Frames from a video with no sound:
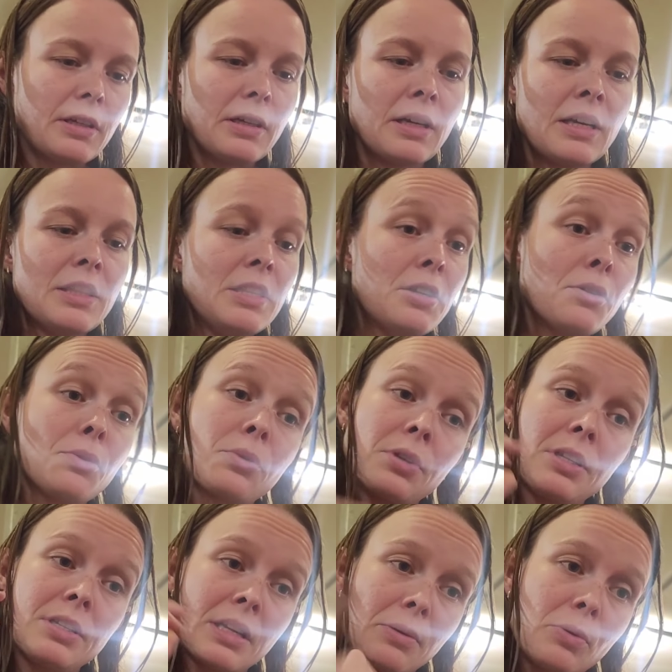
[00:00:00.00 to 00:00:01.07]
the, the
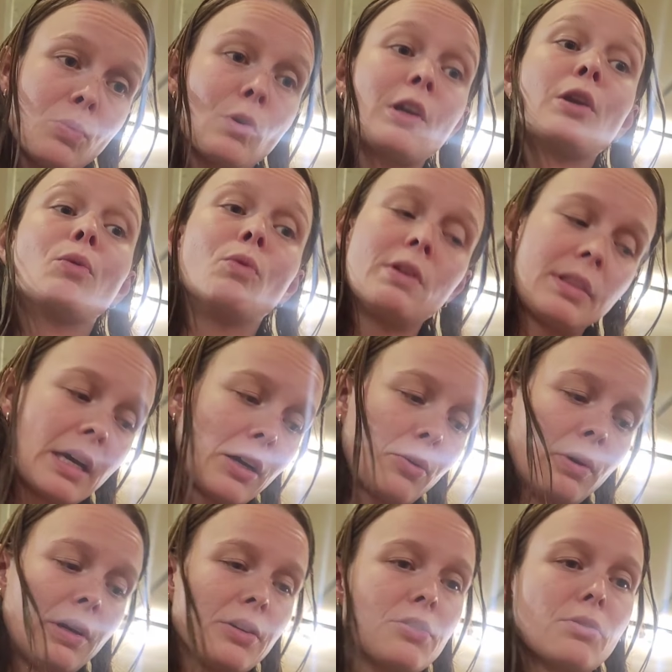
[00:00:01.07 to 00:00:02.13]
authorities that were working with that
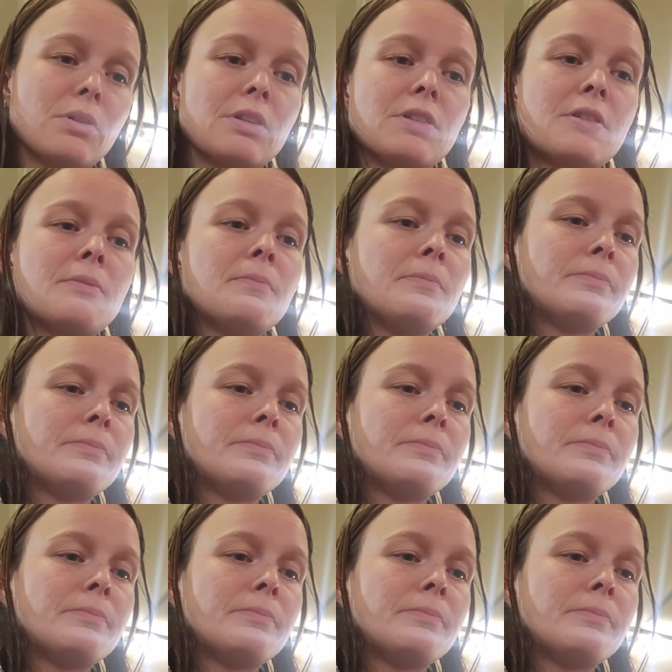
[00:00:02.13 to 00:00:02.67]
Queen of Swords.